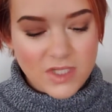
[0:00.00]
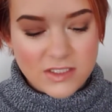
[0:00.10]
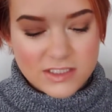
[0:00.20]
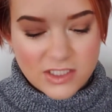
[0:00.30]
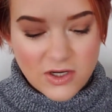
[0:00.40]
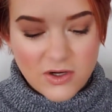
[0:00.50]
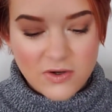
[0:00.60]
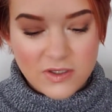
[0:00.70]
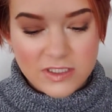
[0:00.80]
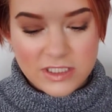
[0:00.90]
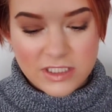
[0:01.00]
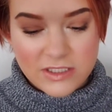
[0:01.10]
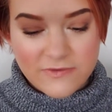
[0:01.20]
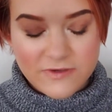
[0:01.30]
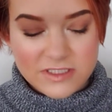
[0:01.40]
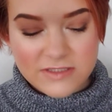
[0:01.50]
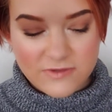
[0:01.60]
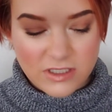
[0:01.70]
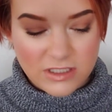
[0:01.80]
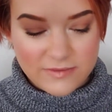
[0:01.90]
So first of
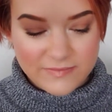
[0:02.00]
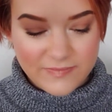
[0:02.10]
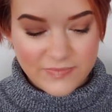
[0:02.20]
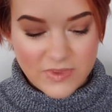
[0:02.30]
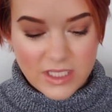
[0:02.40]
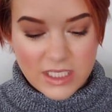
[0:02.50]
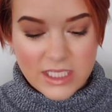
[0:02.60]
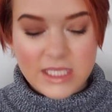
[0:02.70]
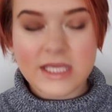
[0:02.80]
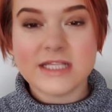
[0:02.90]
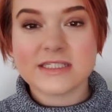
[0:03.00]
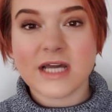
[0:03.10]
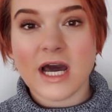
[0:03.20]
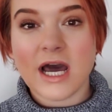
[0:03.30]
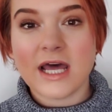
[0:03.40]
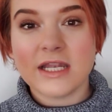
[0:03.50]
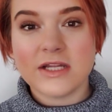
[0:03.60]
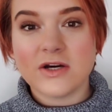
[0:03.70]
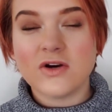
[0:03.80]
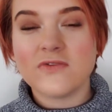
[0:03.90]
all, he's got
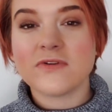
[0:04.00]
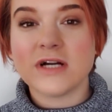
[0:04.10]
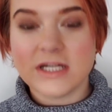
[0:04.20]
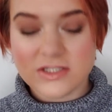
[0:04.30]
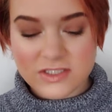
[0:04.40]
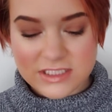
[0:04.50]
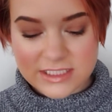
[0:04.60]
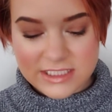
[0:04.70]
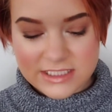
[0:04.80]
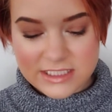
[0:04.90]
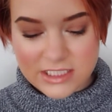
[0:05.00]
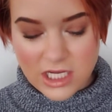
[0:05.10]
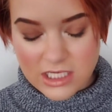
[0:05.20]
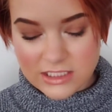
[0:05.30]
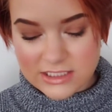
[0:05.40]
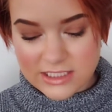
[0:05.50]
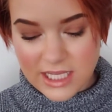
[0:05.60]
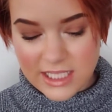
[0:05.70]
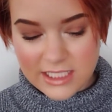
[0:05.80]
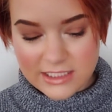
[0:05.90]
over 160 songs
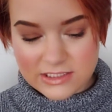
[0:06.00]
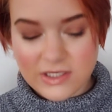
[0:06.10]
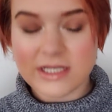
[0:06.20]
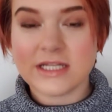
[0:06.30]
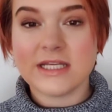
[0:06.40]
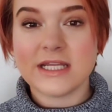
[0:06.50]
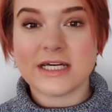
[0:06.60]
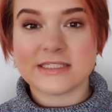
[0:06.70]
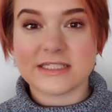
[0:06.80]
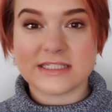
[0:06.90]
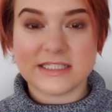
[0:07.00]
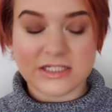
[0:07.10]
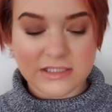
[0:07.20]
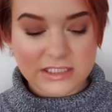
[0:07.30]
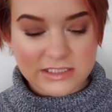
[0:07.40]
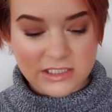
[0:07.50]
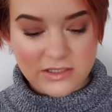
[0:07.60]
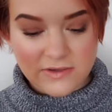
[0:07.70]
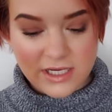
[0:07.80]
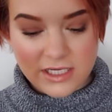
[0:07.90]
that he's credited as a singer and
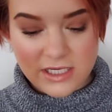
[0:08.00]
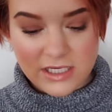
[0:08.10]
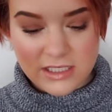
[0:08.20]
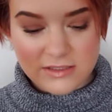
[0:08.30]
songwriter.